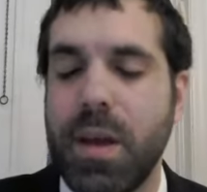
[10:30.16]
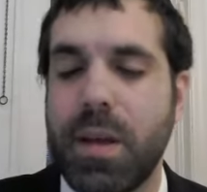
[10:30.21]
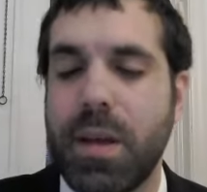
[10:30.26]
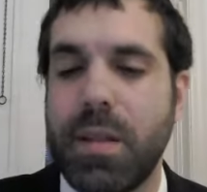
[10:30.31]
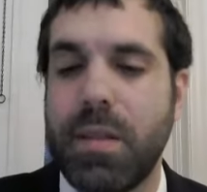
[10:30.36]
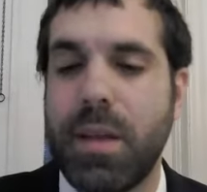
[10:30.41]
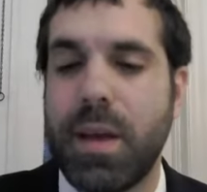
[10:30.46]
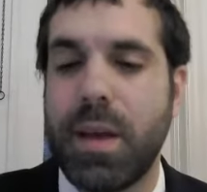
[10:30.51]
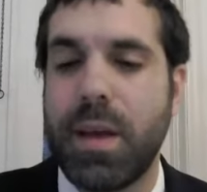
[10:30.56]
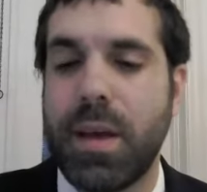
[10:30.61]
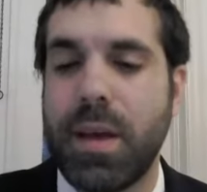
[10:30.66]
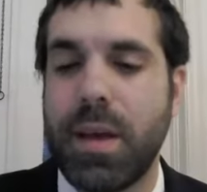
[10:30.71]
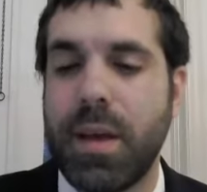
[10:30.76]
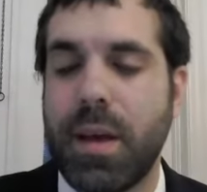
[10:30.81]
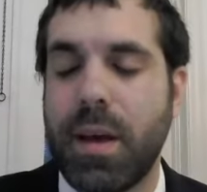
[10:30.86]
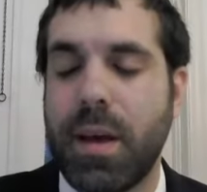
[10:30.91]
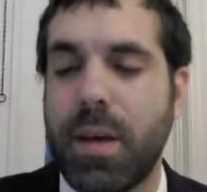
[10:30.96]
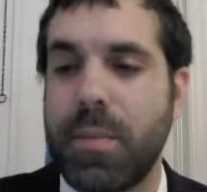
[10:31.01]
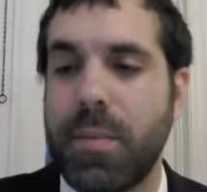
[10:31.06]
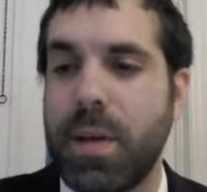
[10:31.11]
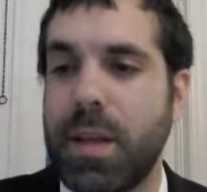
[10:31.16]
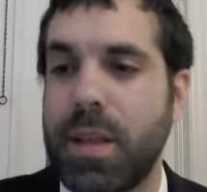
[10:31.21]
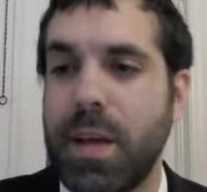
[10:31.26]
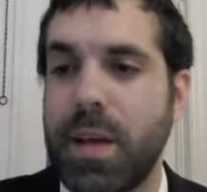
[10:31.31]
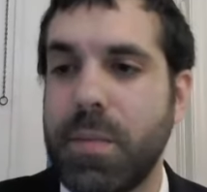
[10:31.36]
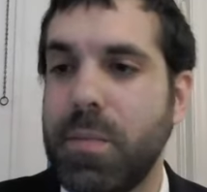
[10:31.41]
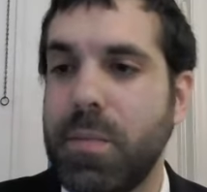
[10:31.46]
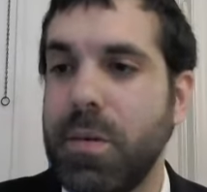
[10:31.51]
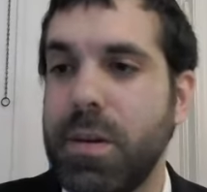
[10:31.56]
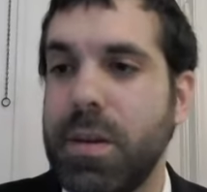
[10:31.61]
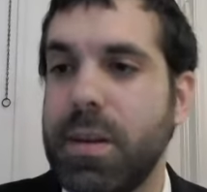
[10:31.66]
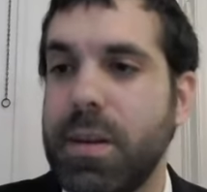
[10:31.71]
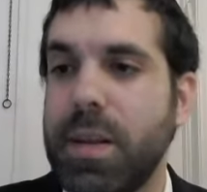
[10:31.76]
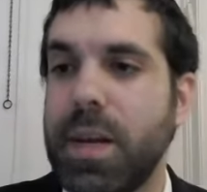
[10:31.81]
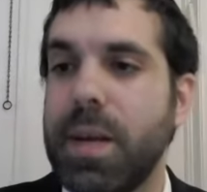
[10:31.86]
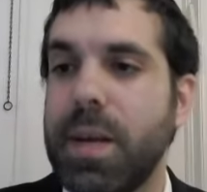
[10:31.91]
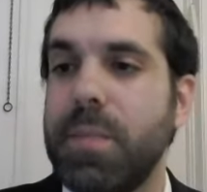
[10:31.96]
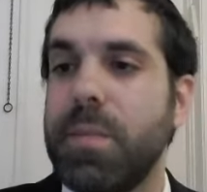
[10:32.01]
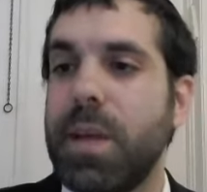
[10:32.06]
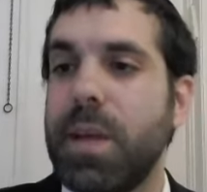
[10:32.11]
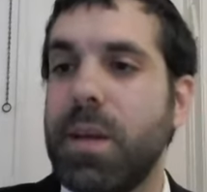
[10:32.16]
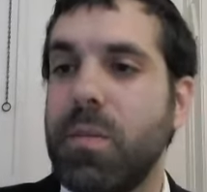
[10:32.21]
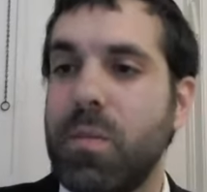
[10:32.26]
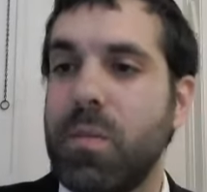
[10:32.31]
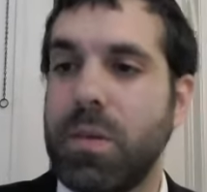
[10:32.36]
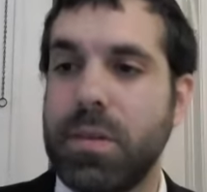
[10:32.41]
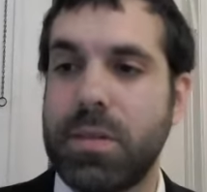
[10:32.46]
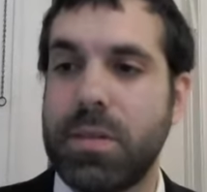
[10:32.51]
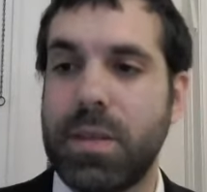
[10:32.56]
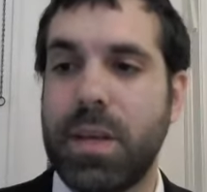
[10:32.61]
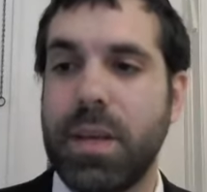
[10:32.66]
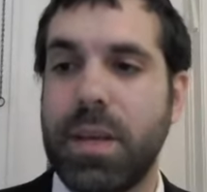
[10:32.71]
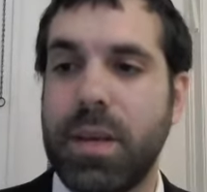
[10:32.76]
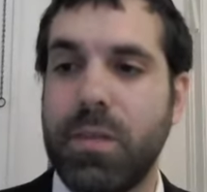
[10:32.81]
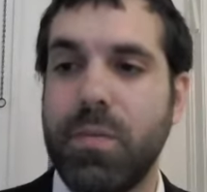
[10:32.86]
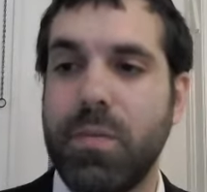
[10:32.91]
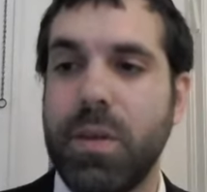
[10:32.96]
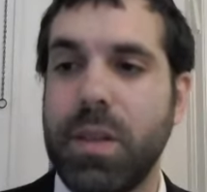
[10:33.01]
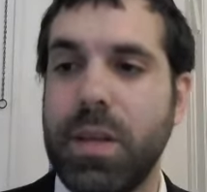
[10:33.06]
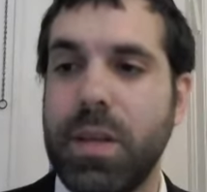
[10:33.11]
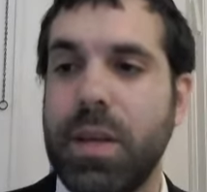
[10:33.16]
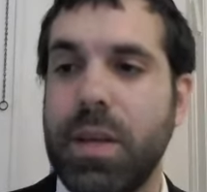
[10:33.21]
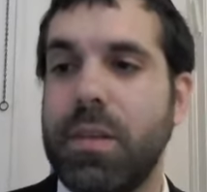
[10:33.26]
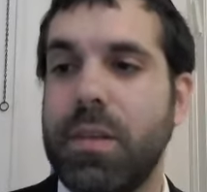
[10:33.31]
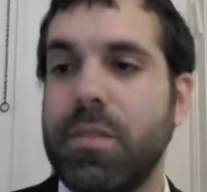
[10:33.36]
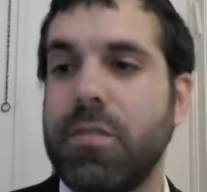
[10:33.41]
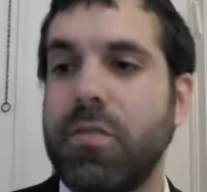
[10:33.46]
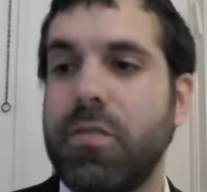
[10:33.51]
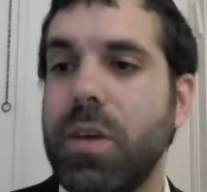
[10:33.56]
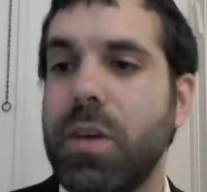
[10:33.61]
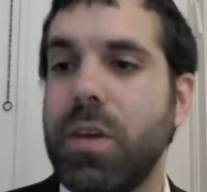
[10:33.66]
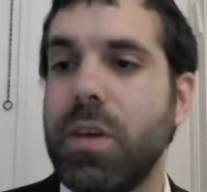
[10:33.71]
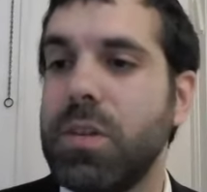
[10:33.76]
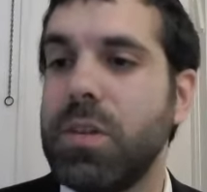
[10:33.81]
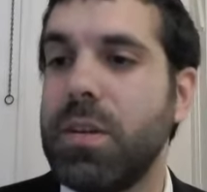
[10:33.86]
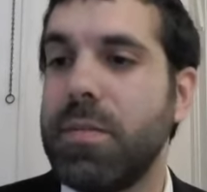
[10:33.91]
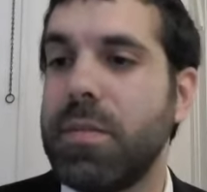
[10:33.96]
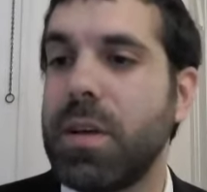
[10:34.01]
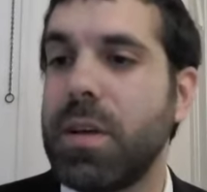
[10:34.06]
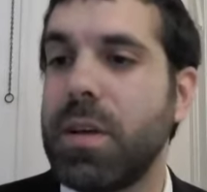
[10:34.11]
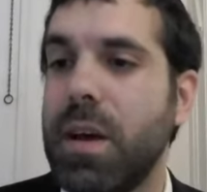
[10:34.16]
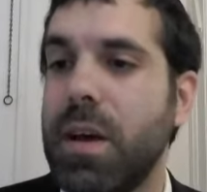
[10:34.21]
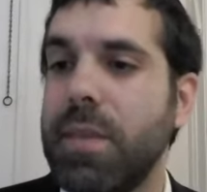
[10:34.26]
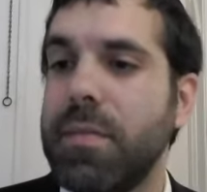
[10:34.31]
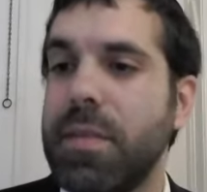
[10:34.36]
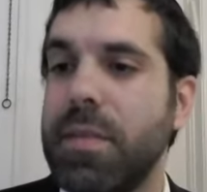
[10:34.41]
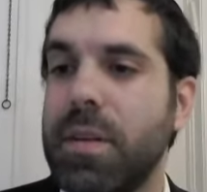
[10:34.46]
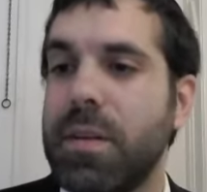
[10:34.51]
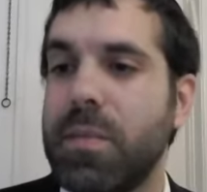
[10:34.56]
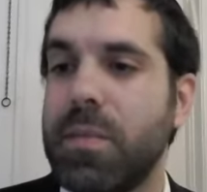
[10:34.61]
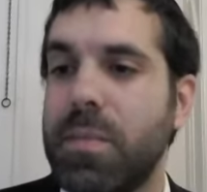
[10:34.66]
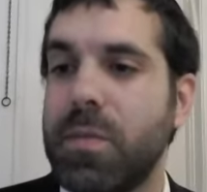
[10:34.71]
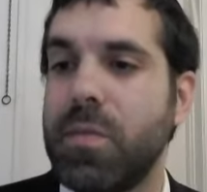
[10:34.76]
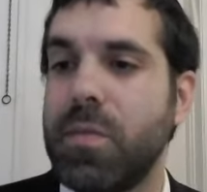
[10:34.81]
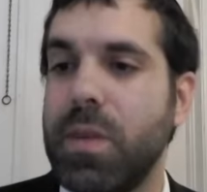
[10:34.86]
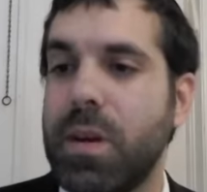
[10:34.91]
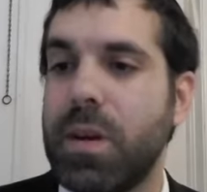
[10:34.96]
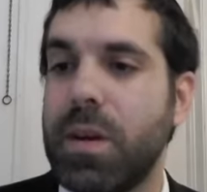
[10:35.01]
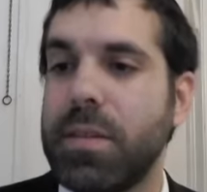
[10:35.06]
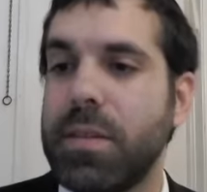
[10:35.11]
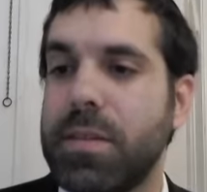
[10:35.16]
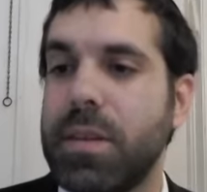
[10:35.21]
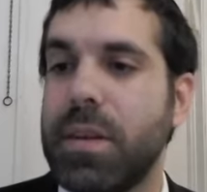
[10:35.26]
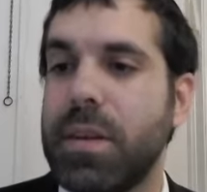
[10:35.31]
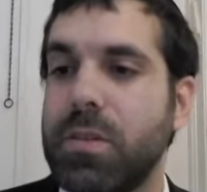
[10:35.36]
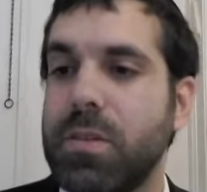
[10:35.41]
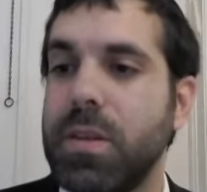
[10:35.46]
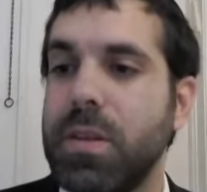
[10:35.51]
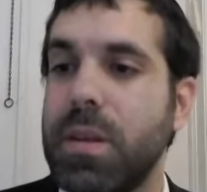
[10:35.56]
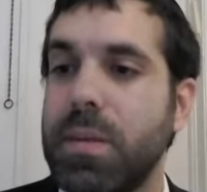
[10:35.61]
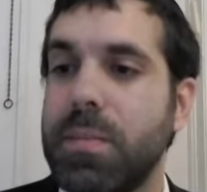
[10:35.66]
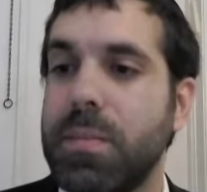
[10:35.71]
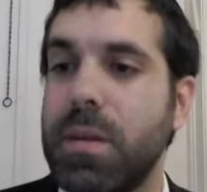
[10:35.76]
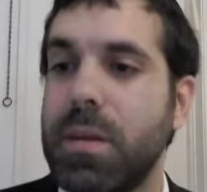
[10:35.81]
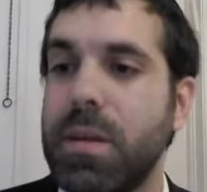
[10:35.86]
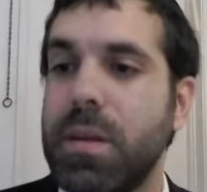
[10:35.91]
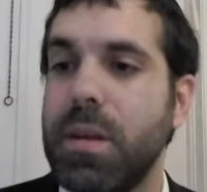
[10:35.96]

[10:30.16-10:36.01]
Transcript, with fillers: they um, at that point in time that was a really a destruction of the covenant between us and Hashem.